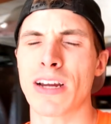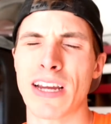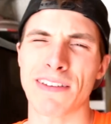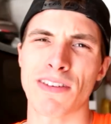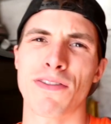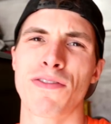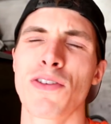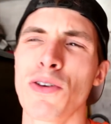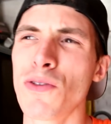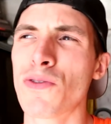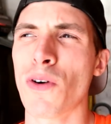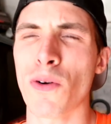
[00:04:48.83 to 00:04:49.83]
I have a
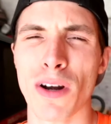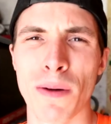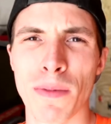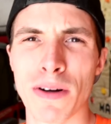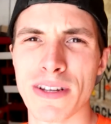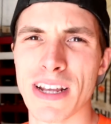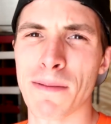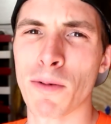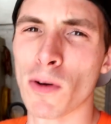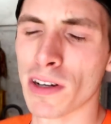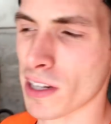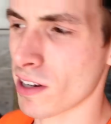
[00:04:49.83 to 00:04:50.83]
few phone numbers that I'm
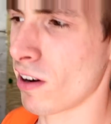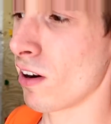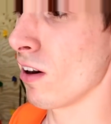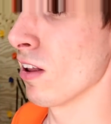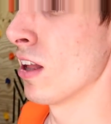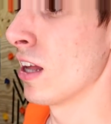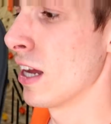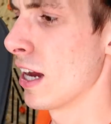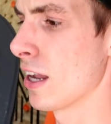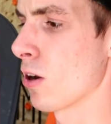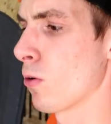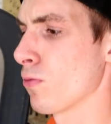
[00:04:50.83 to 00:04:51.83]
going to call,
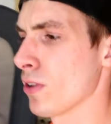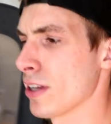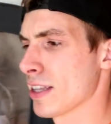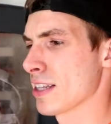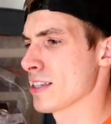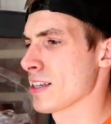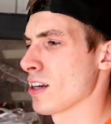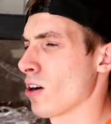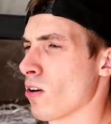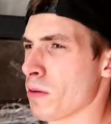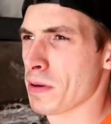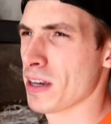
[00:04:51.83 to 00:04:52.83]
and hopefully get this thing
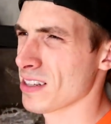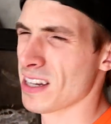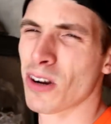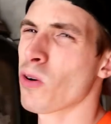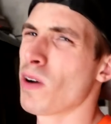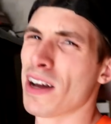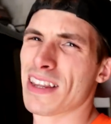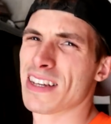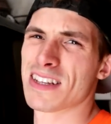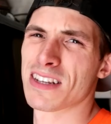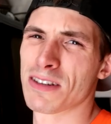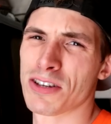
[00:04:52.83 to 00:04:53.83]
going, because I don't want
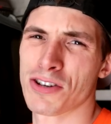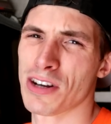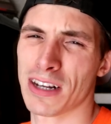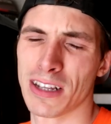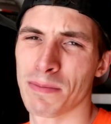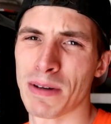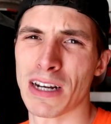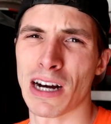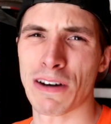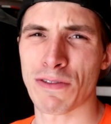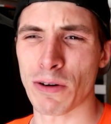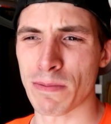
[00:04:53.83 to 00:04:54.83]
this to strictly be an
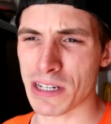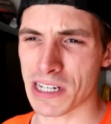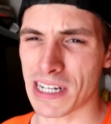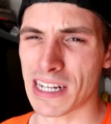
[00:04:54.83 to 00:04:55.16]
off-road machine.